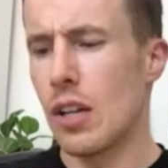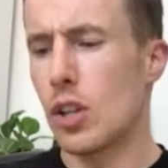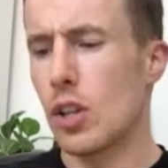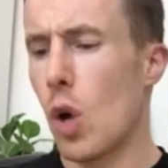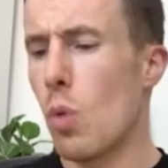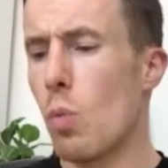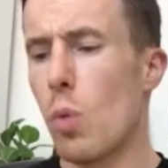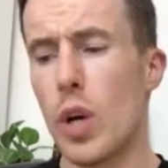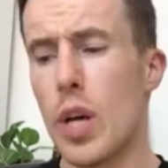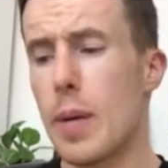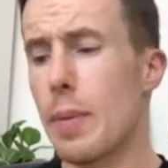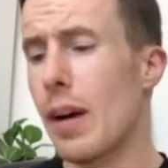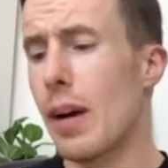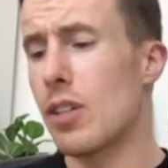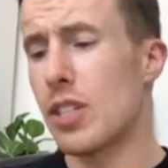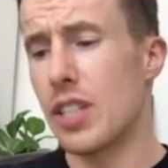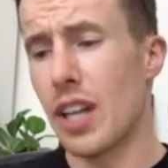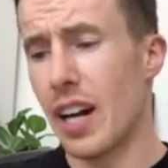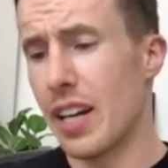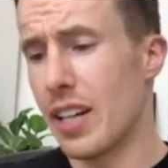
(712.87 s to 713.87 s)
Don't worry
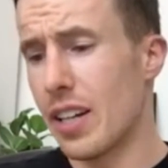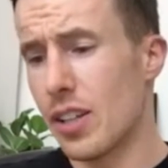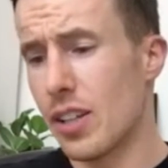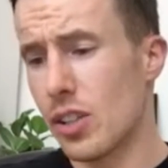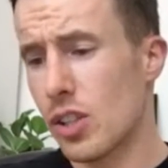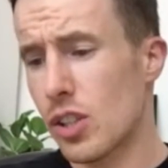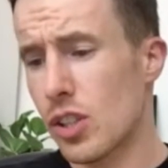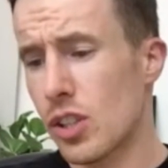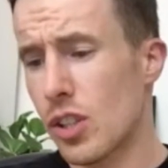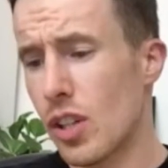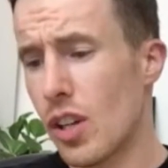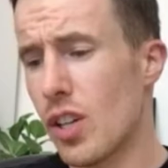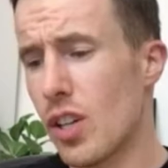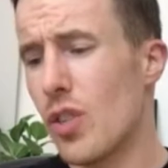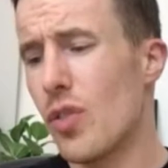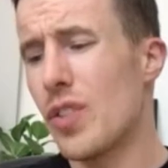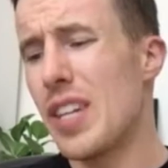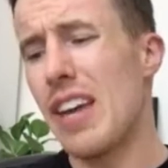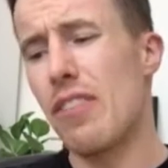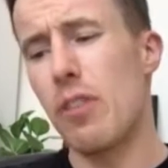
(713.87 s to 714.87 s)
about diets,
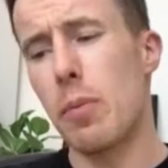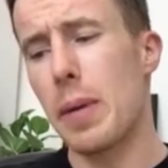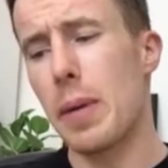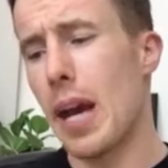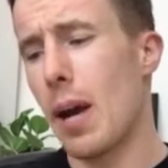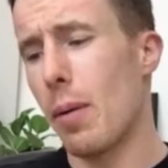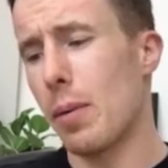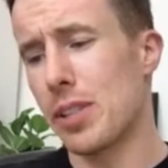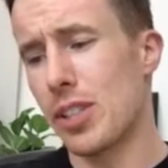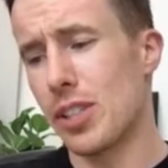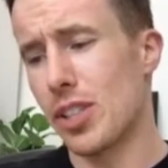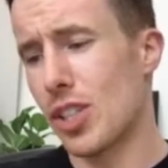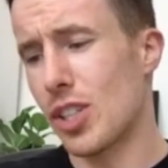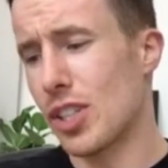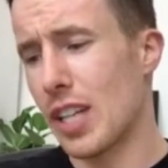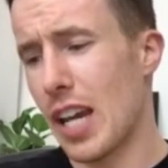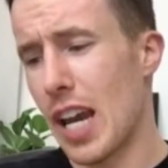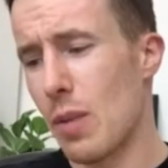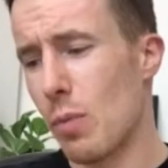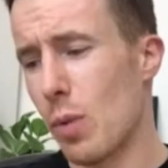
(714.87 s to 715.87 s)
you'll never be able to
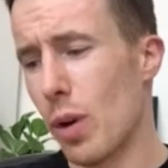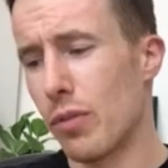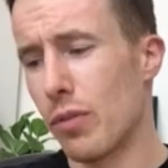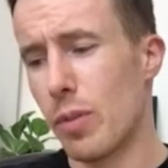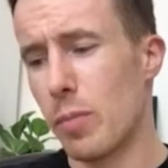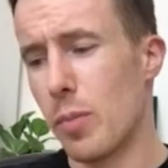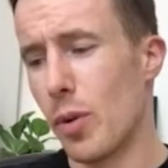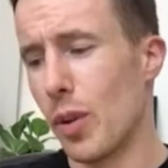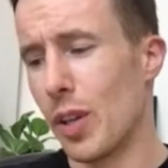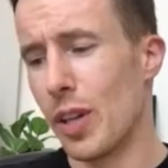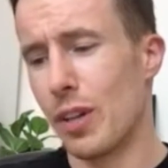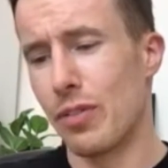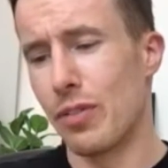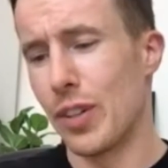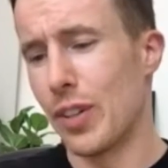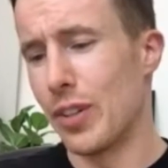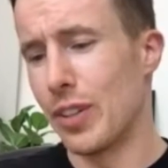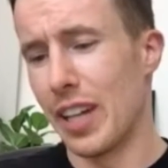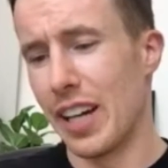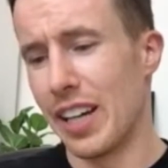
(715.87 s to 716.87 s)
sustain one for more than a
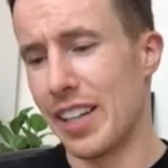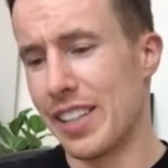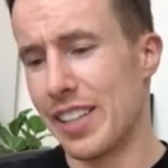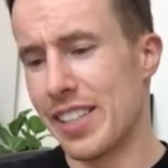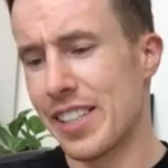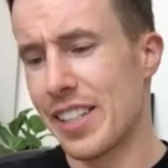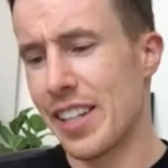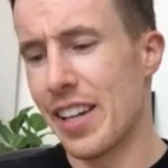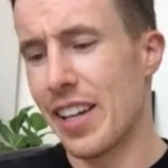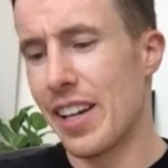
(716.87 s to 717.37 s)
few days.